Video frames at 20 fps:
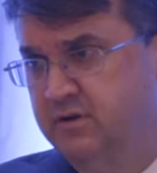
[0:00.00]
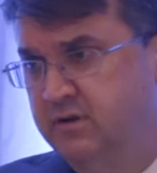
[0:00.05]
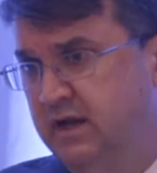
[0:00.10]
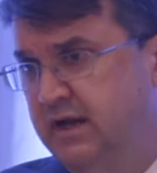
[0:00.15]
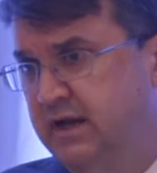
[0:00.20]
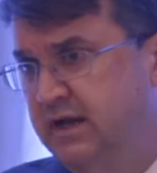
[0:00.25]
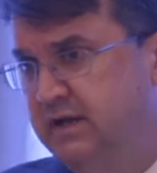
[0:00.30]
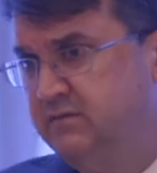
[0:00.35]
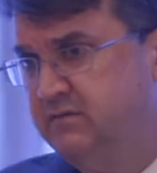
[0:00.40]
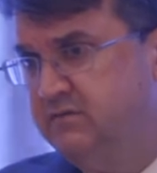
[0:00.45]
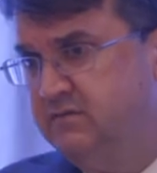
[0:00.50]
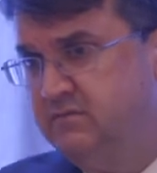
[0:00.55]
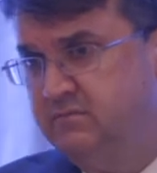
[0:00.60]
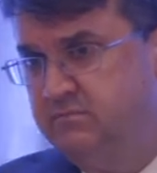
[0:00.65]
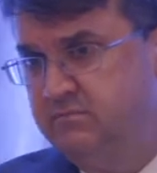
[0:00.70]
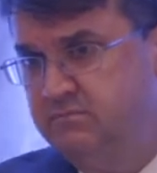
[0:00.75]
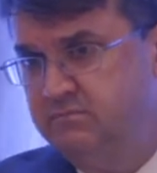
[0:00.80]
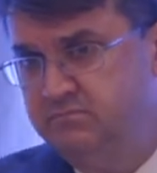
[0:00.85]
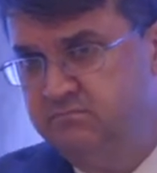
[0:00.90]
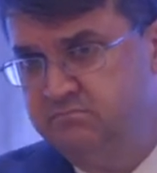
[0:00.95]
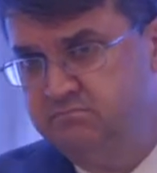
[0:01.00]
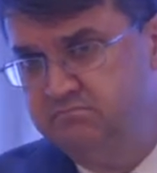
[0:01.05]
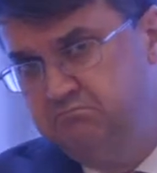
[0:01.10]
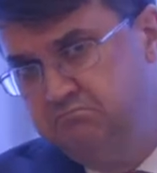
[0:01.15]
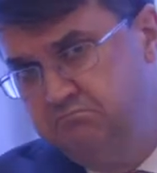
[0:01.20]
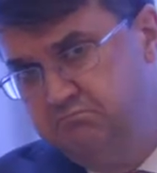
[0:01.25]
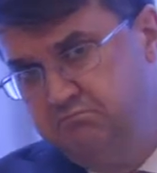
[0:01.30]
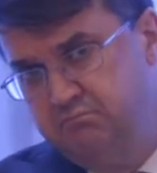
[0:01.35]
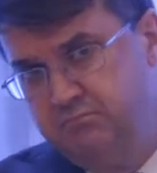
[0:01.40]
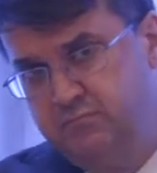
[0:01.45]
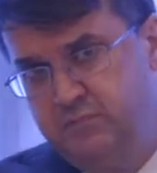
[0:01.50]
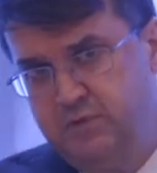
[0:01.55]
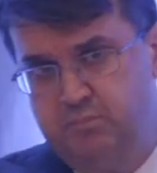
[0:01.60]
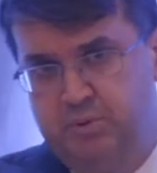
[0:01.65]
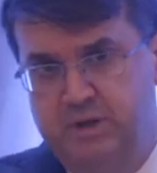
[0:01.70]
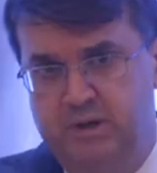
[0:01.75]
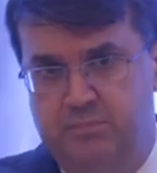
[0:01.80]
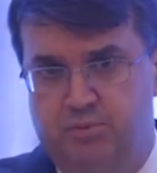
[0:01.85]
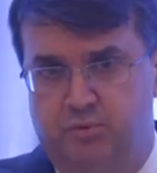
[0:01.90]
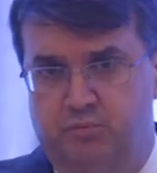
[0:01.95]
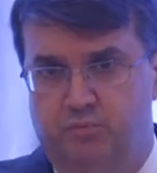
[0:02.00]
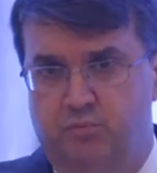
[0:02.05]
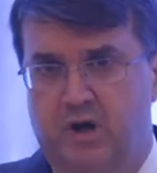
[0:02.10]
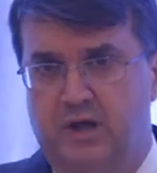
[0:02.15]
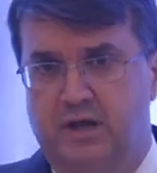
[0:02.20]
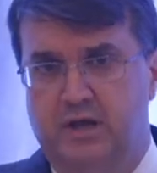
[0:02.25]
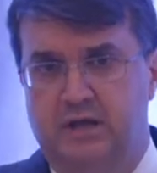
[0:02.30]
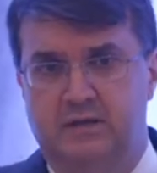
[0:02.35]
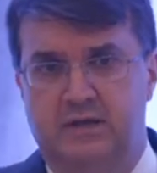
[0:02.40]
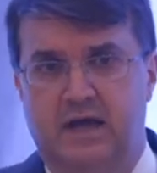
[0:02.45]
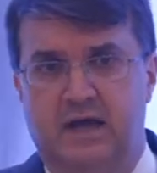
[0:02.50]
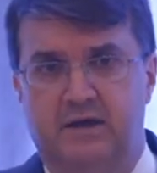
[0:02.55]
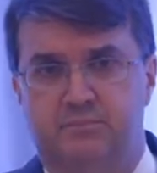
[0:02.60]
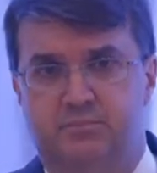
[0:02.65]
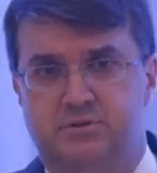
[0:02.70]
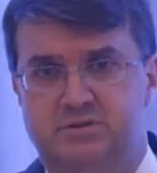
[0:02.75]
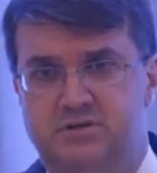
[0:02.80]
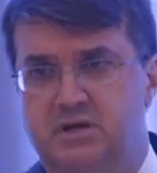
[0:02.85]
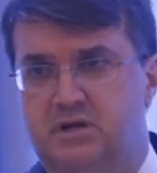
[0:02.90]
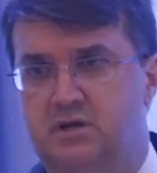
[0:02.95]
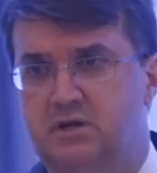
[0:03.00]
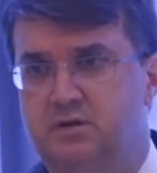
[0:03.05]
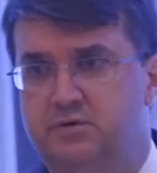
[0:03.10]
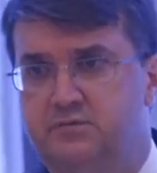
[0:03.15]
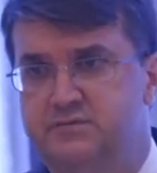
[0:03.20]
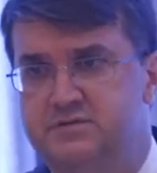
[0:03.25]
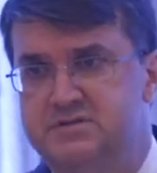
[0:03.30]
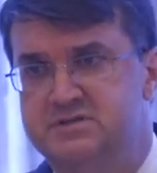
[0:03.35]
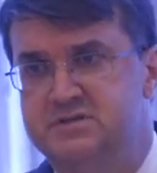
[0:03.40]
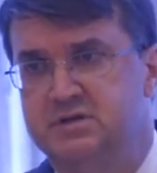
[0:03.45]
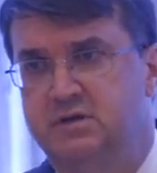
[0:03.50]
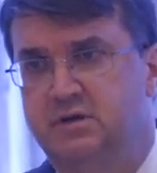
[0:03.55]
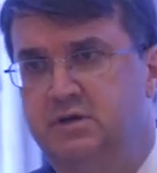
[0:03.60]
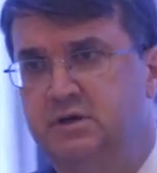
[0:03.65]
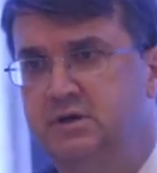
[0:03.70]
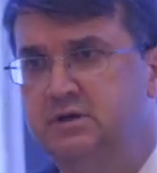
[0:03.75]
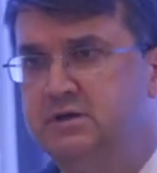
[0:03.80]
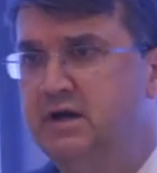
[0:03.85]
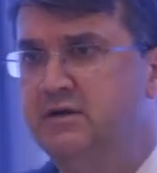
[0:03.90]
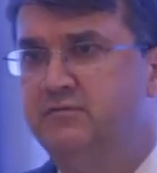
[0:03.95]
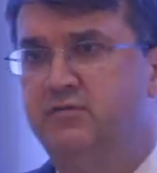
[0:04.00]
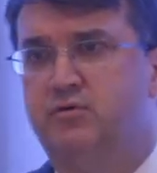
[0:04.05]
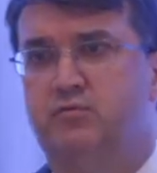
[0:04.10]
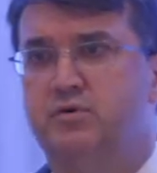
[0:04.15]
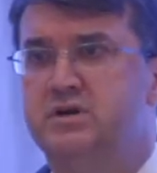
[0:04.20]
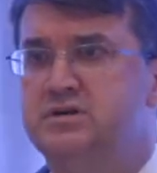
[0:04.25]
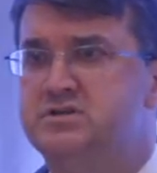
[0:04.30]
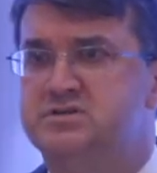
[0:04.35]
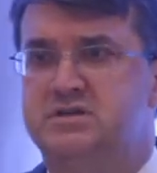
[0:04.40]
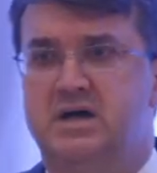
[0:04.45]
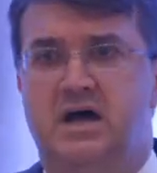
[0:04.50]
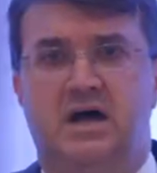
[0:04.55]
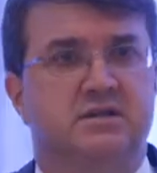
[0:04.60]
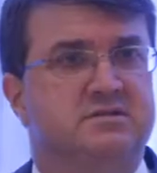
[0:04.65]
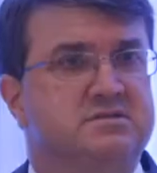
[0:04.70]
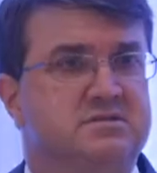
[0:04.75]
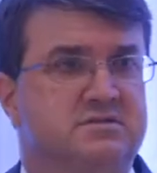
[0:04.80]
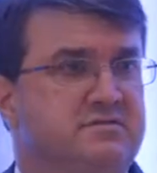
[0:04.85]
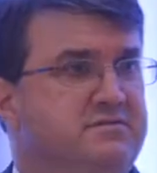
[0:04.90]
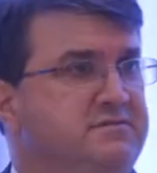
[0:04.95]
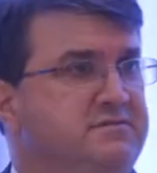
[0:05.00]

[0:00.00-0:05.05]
that the people running that particular facility never reached out to the